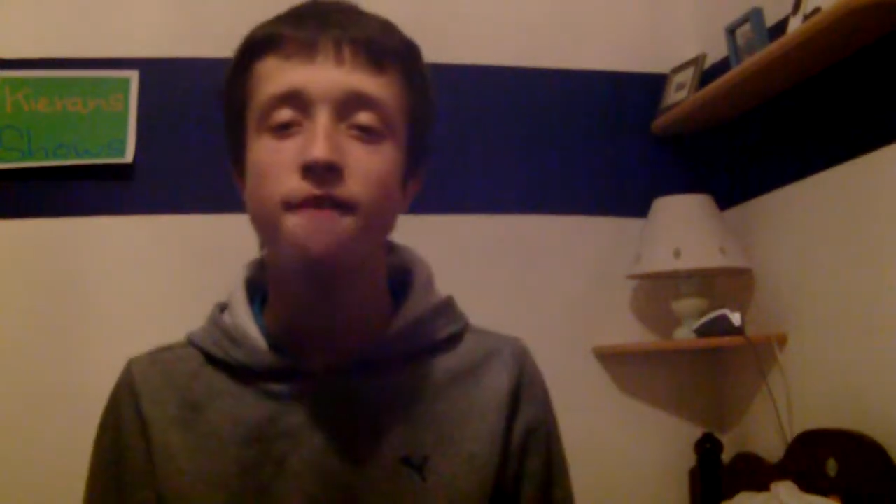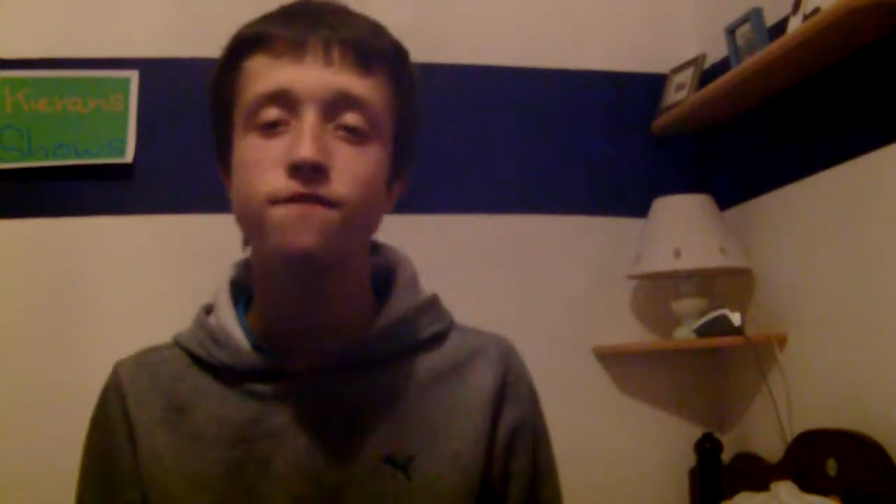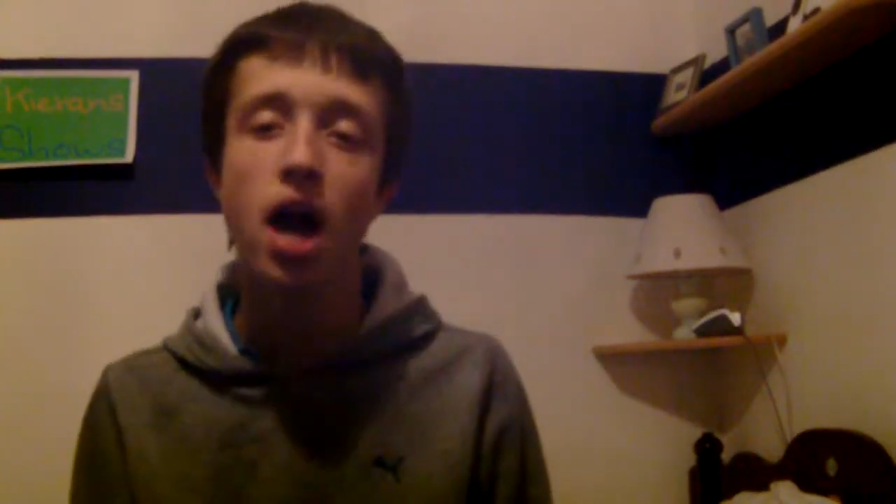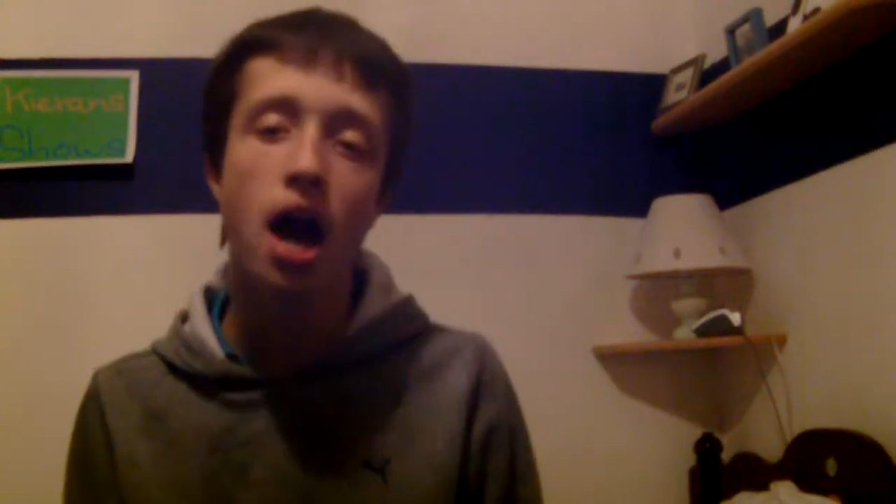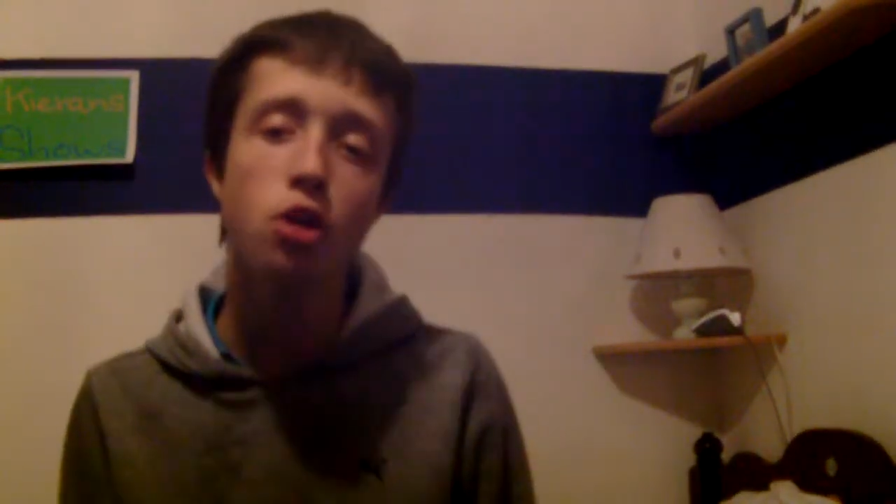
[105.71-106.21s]

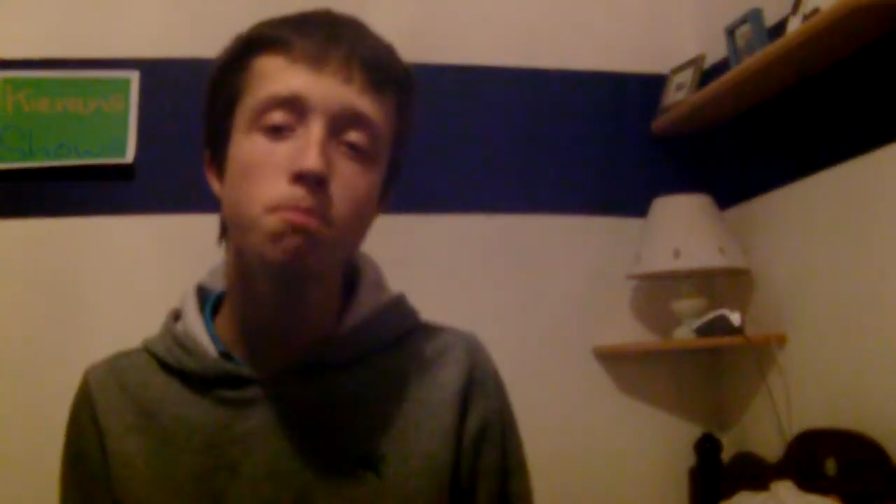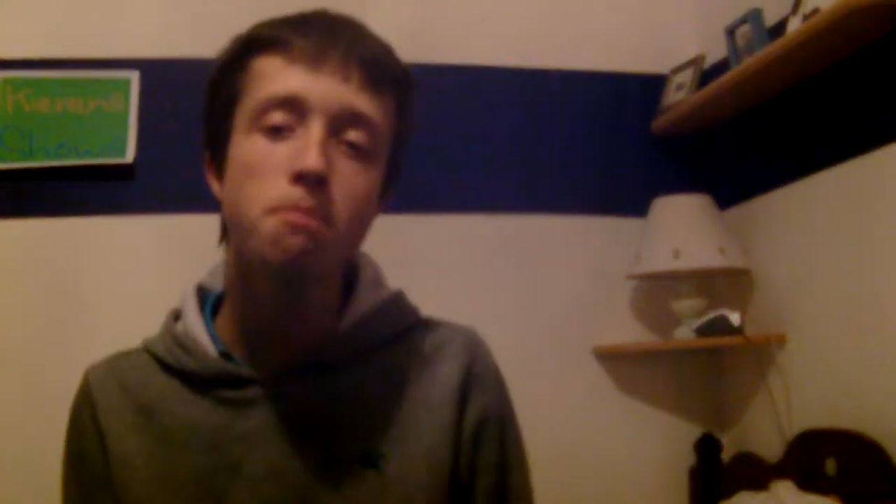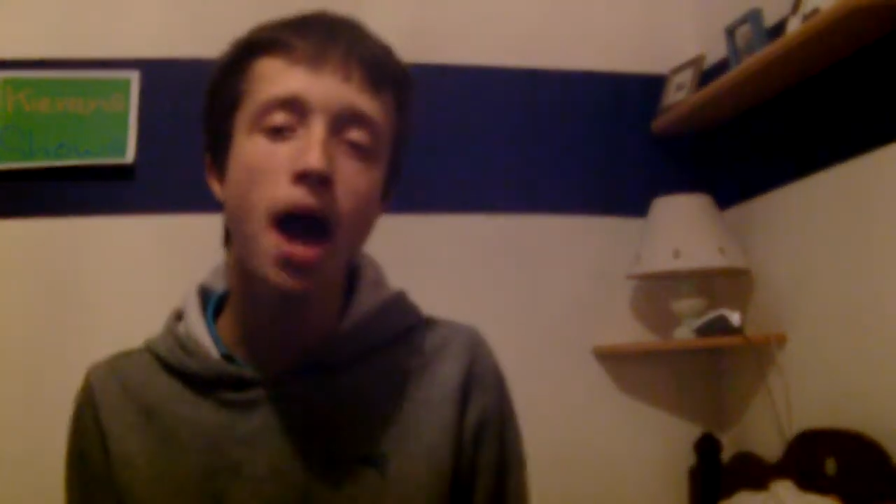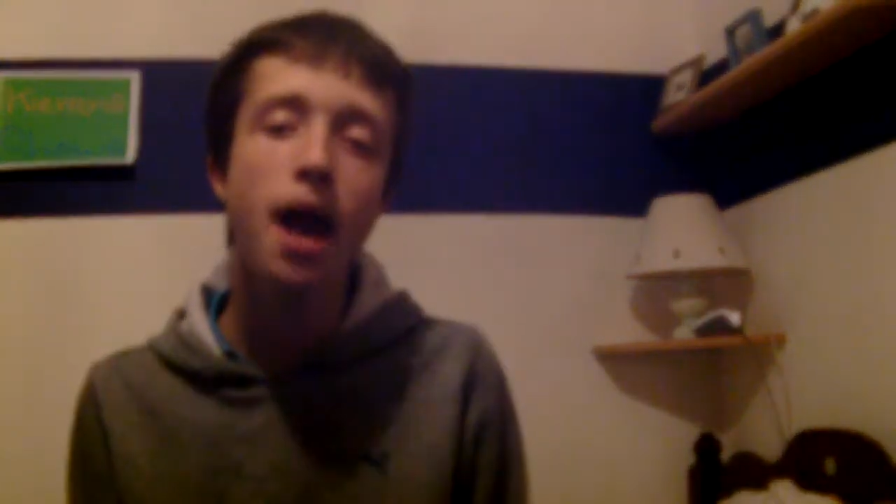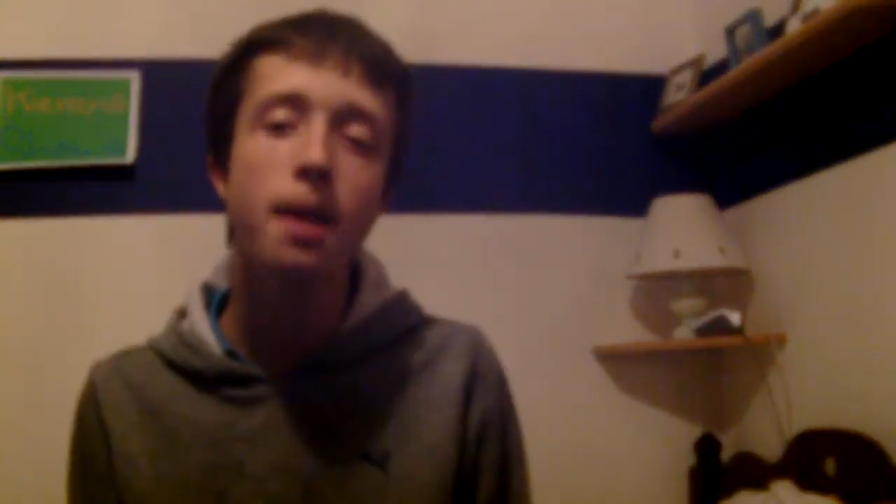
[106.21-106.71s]
followed
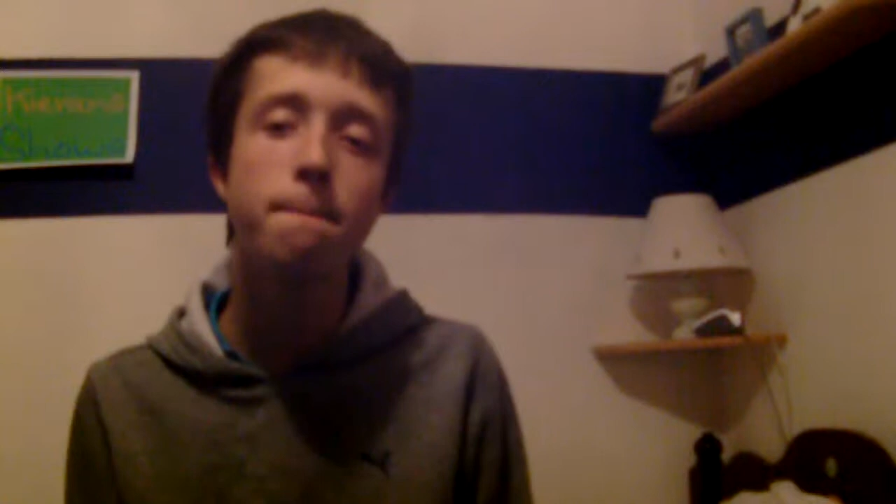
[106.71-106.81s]
by